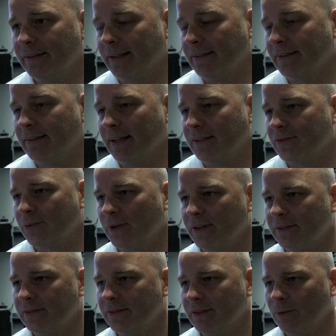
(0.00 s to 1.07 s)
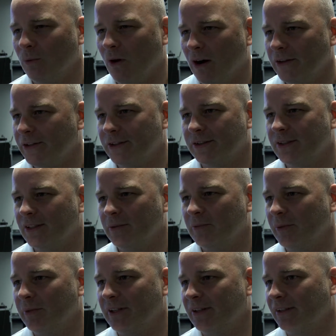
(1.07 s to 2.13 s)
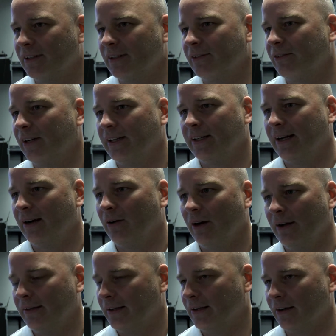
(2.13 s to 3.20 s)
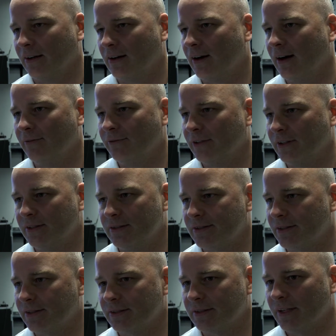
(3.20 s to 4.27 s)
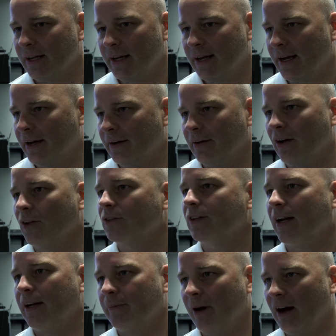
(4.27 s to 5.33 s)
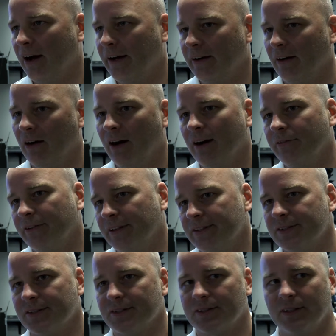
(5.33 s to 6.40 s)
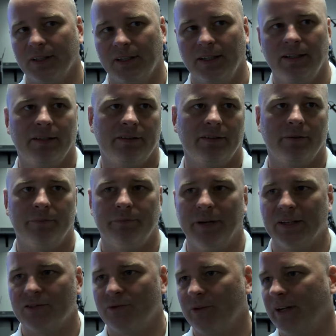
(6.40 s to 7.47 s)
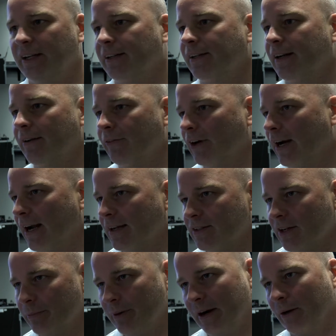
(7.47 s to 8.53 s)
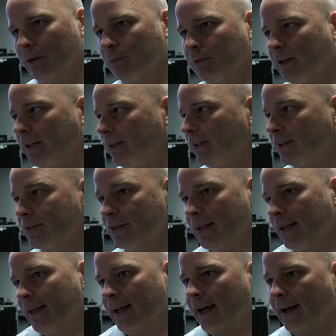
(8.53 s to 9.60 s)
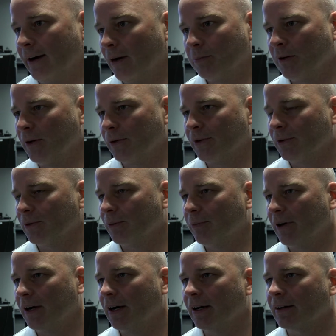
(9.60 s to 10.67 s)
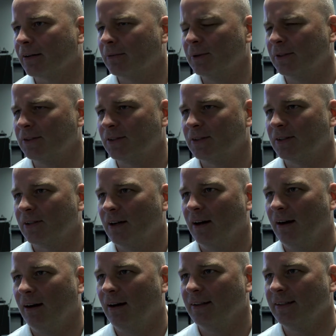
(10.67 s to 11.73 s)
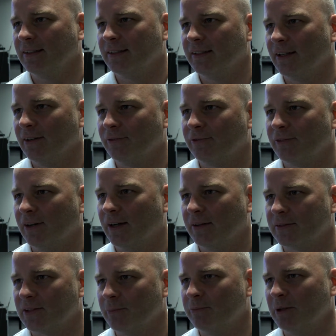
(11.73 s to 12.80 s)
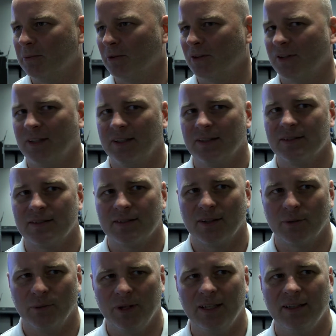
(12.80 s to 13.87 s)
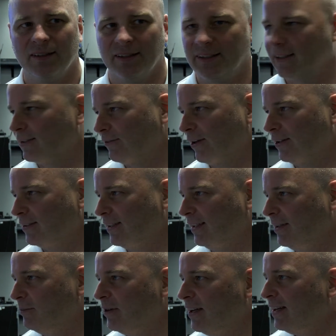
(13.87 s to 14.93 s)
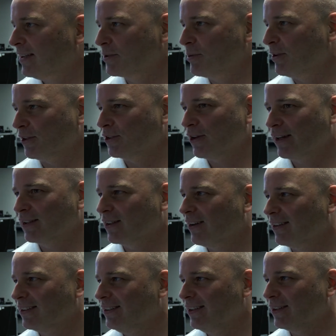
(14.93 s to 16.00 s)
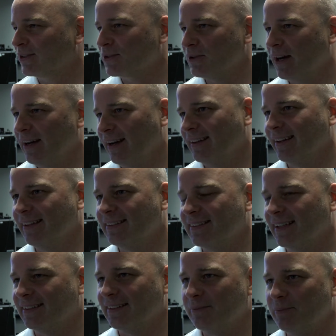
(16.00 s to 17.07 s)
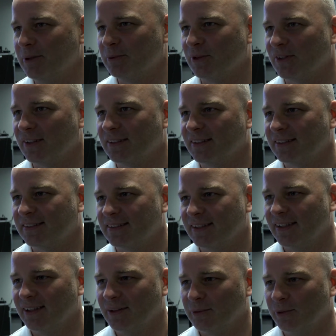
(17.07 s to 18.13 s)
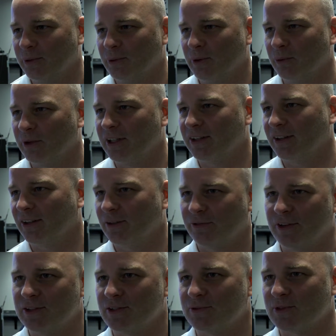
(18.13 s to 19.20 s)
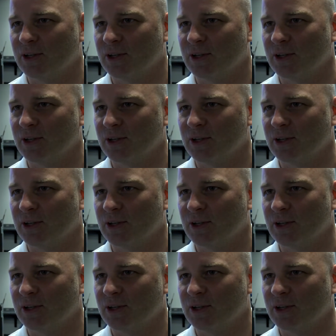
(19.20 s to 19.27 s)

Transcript: that that's what you want your team to be thinking right now. I think our confidence is at an all-time high. Our offense is clicking at the best rate it ever has. Our power play is, and our play without the puck, which uh, oddly enough, uh, some people think is the weak link of our team, has been a strength all year. So I, I, like that that people think that uh, we're, we're weak in our defensive